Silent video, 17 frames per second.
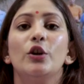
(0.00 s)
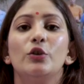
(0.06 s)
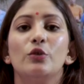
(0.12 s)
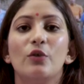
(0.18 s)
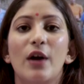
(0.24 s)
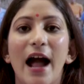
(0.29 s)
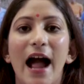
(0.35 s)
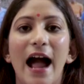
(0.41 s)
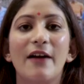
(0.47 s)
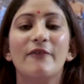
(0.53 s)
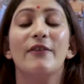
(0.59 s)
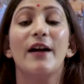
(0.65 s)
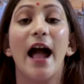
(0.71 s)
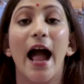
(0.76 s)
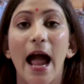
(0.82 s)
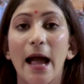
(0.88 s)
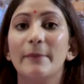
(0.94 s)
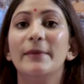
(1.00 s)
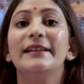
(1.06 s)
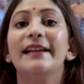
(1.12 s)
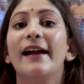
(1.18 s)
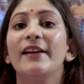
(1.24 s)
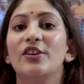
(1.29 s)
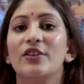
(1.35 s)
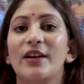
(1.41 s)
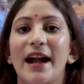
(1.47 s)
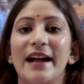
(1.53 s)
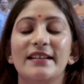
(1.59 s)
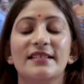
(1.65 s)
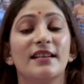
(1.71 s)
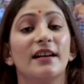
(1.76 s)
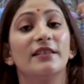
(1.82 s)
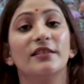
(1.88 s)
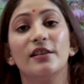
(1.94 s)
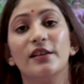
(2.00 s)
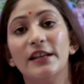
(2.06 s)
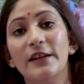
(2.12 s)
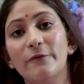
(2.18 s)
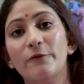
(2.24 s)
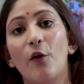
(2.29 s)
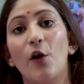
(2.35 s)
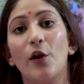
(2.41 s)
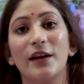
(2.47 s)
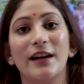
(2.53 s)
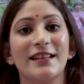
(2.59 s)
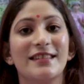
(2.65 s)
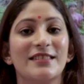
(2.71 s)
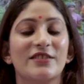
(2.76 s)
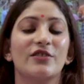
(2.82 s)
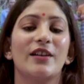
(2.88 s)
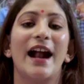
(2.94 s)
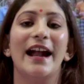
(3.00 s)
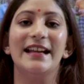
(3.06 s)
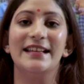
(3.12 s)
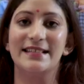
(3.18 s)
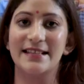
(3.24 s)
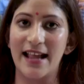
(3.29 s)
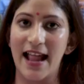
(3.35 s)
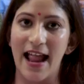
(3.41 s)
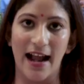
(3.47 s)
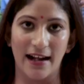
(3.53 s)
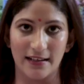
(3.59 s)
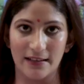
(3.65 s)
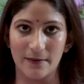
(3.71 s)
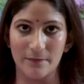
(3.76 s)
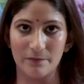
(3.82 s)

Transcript: to have habitat rights under the Forest Rights Act.